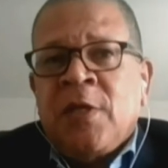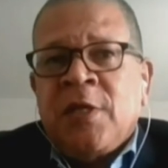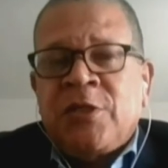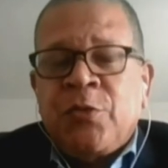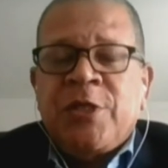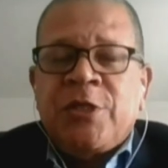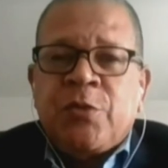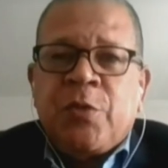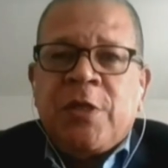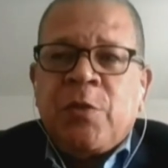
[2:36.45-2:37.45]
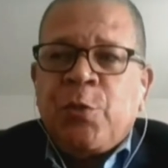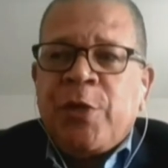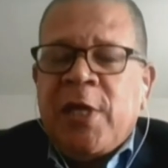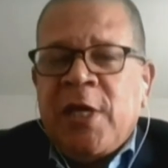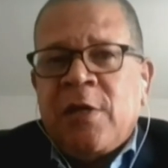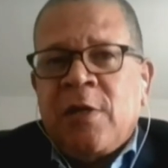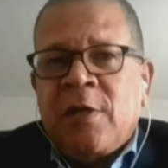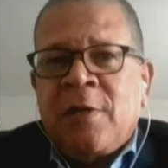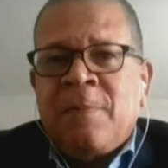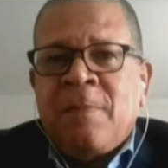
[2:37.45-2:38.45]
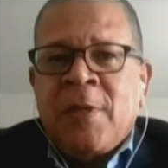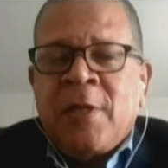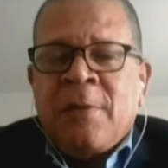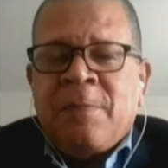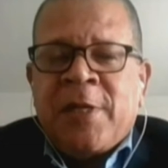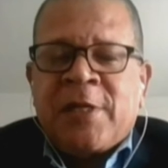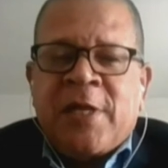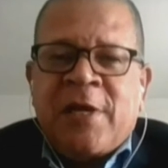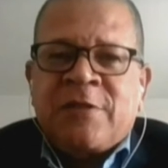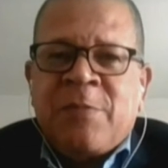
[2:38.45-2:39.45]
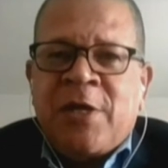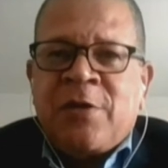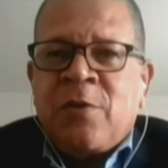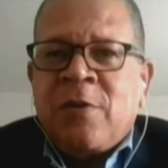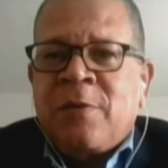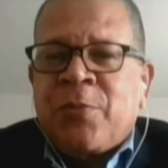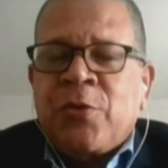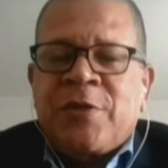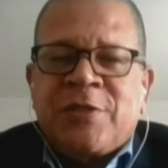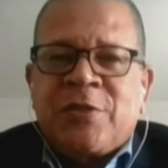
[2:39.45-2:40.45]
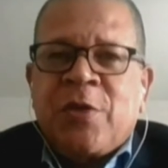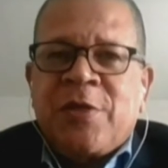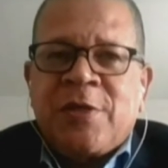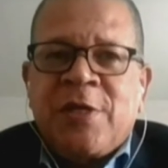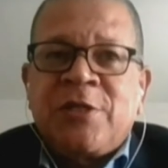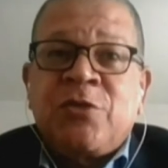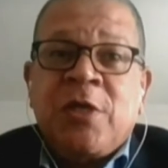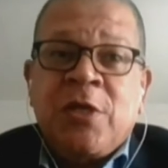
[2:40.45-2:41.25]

In 2020, when we had Black Lives Matter protests around the country,